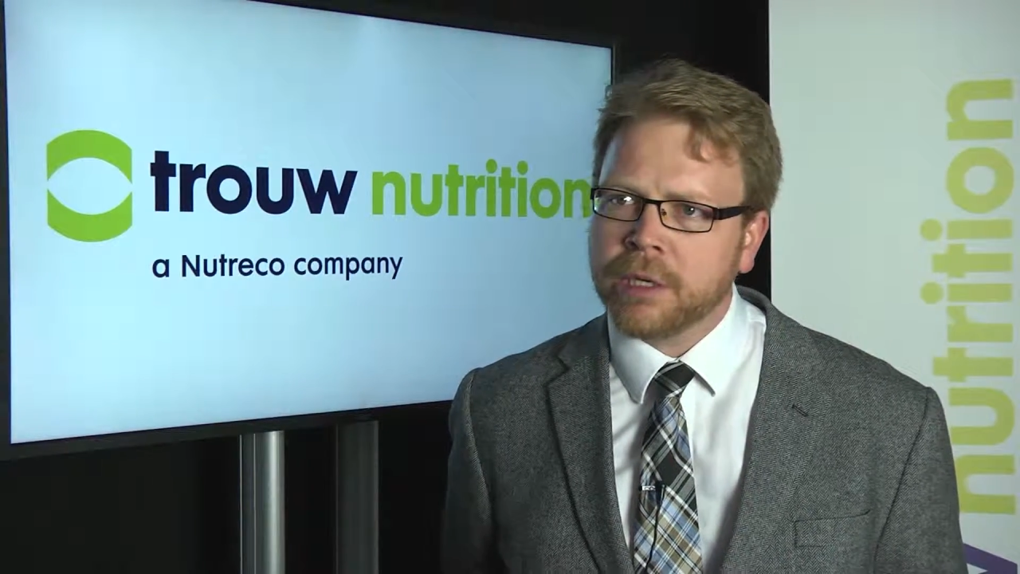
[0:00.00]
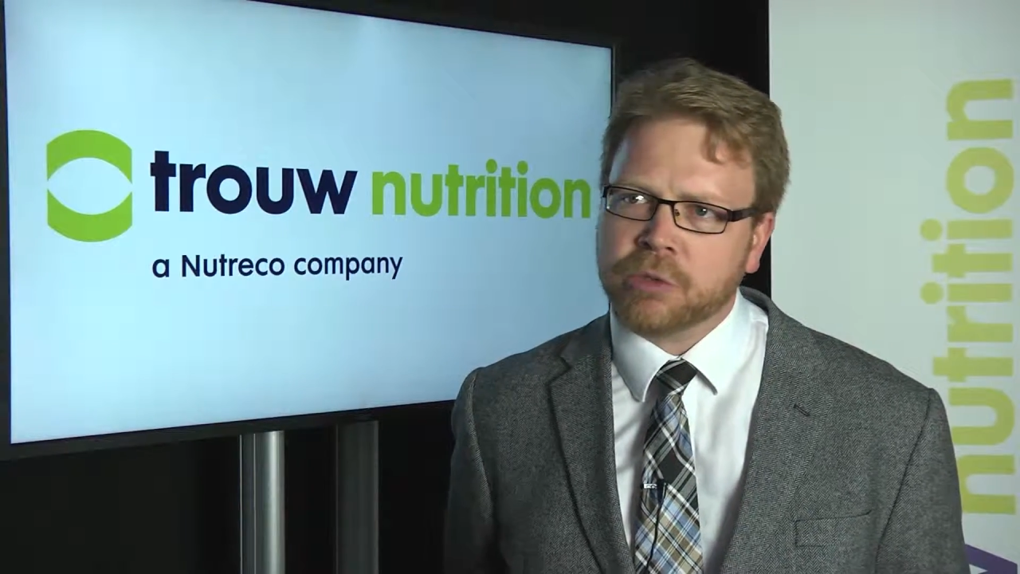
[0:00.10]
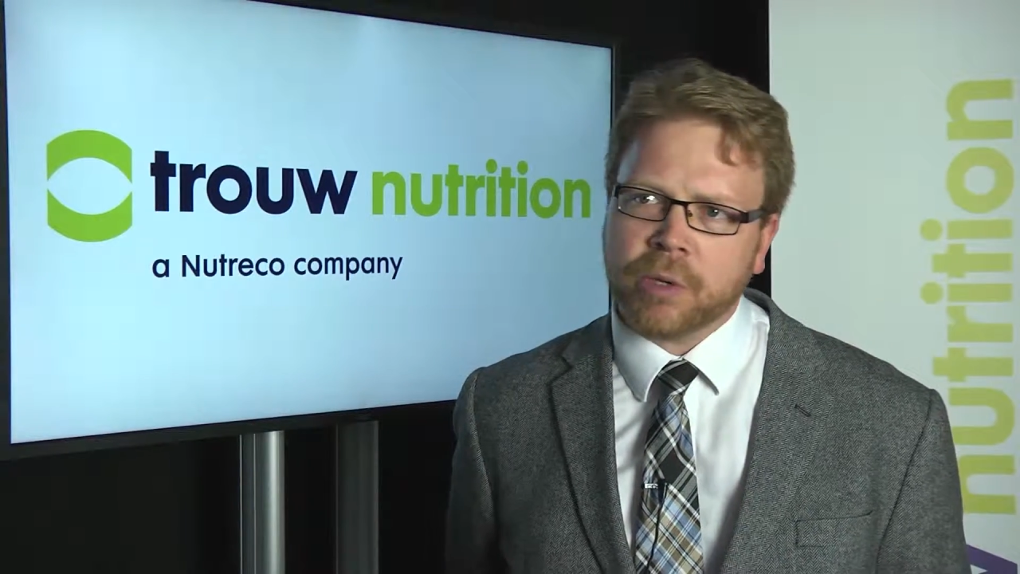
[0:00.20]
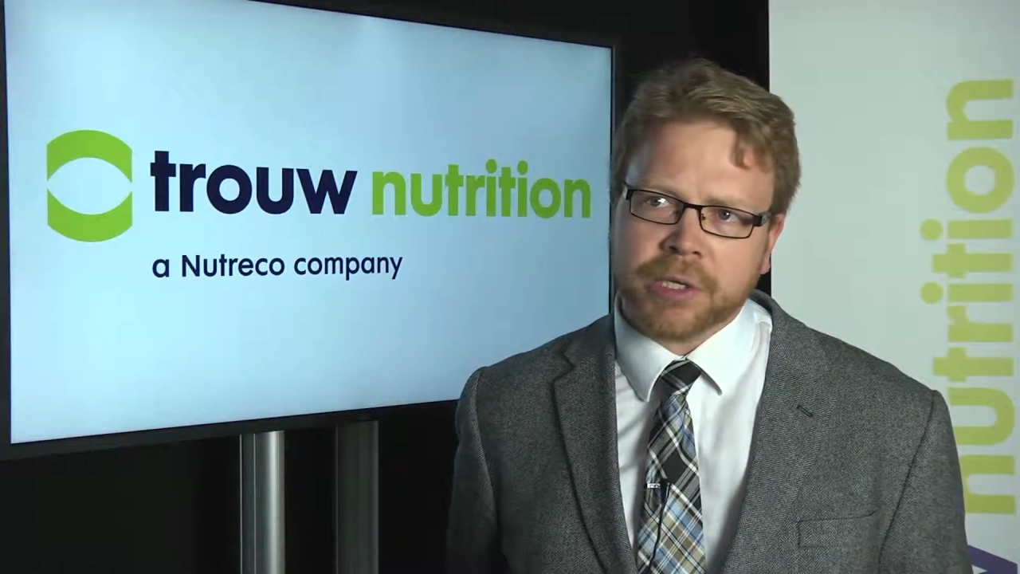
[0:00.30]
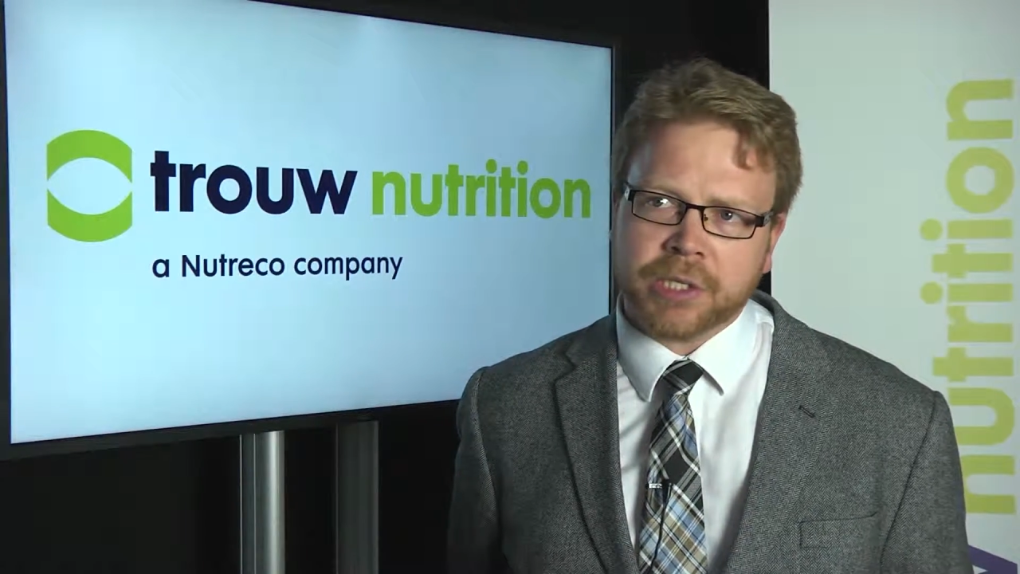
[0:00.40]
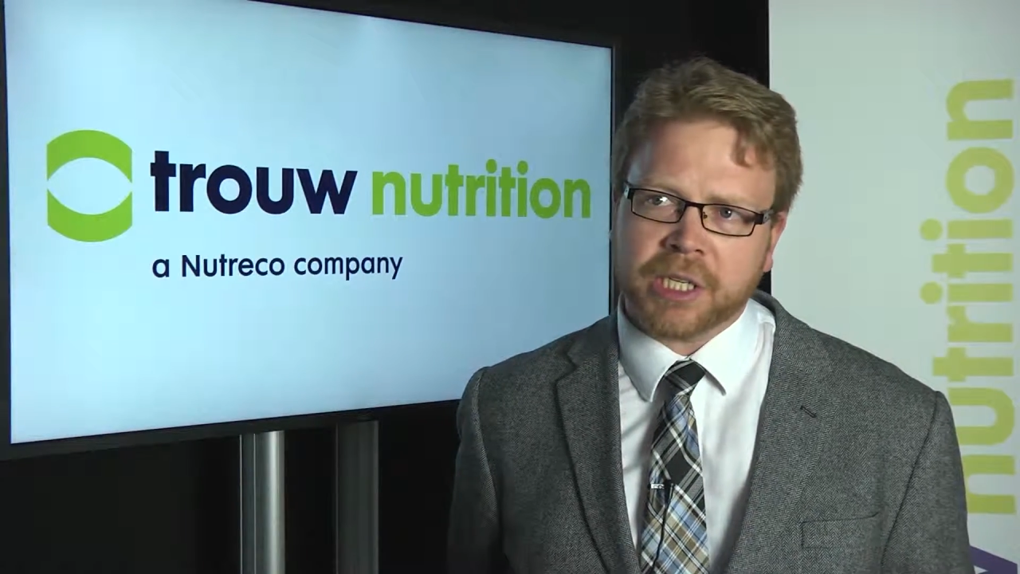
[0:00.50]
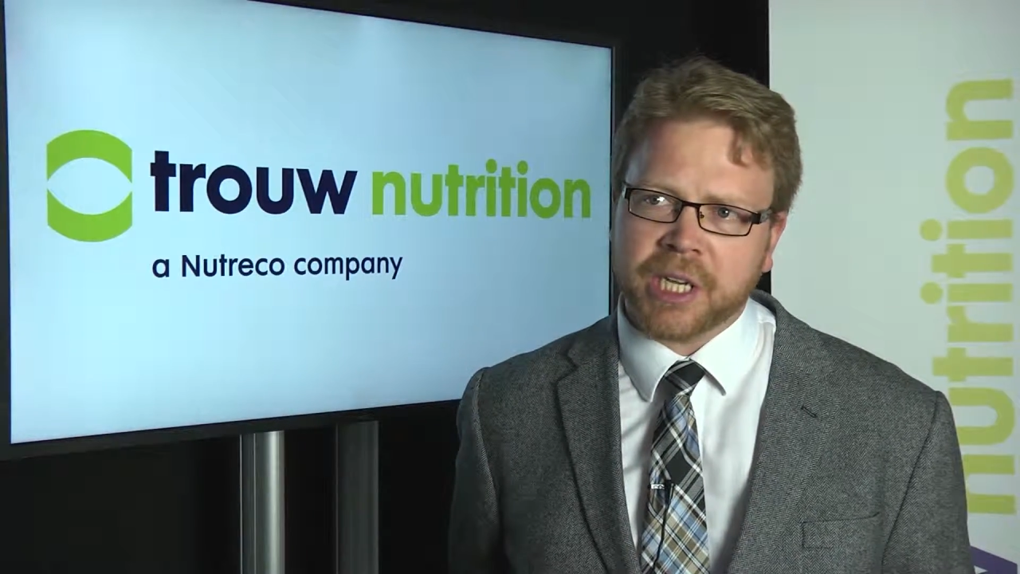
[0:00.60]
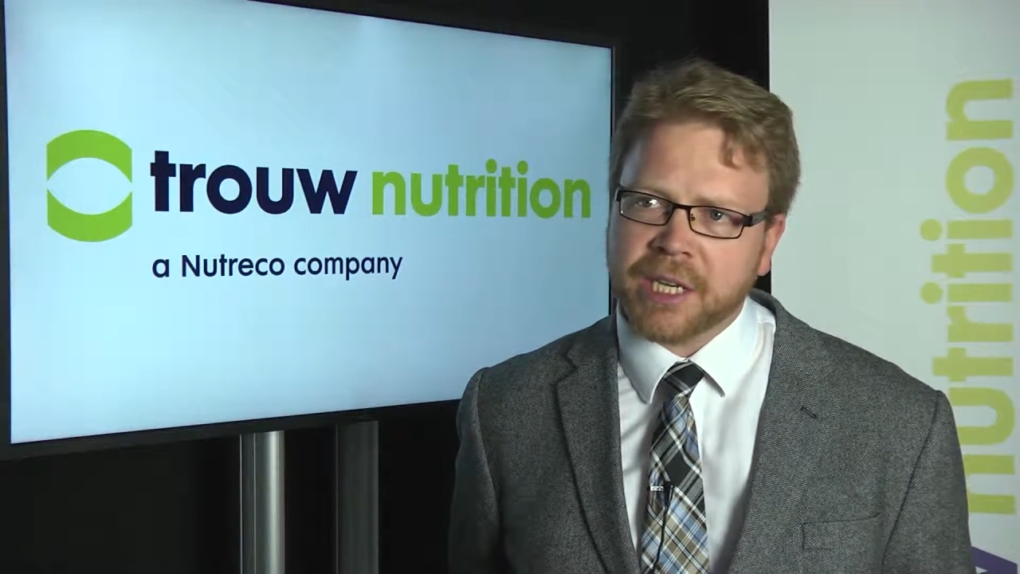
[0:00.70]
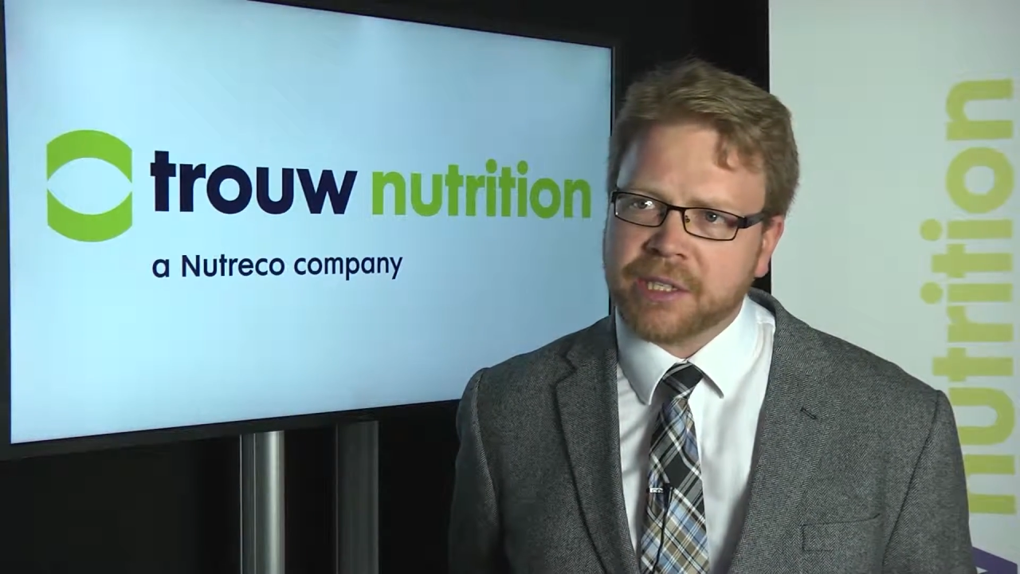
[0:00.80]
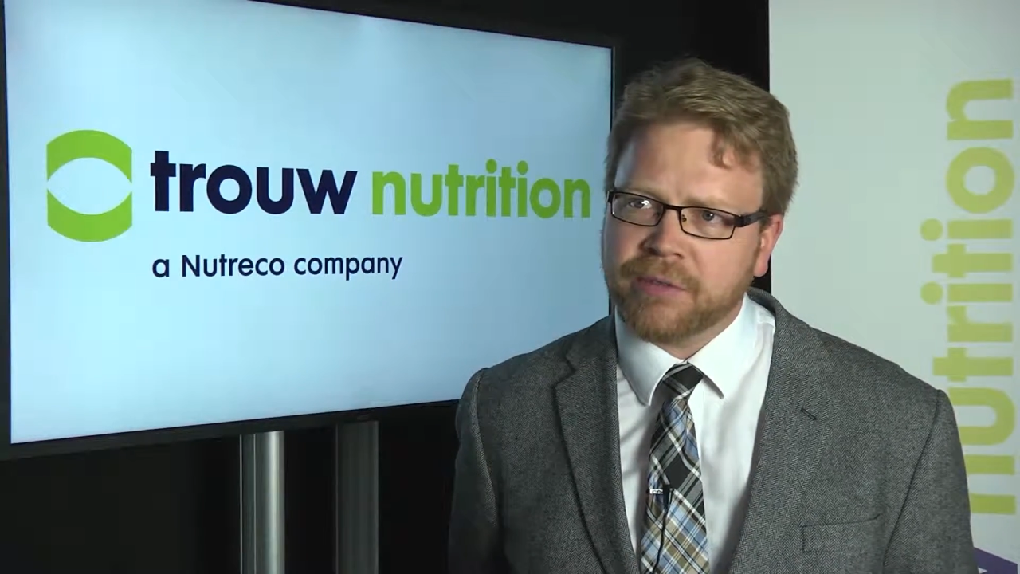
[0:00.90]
as well as the gut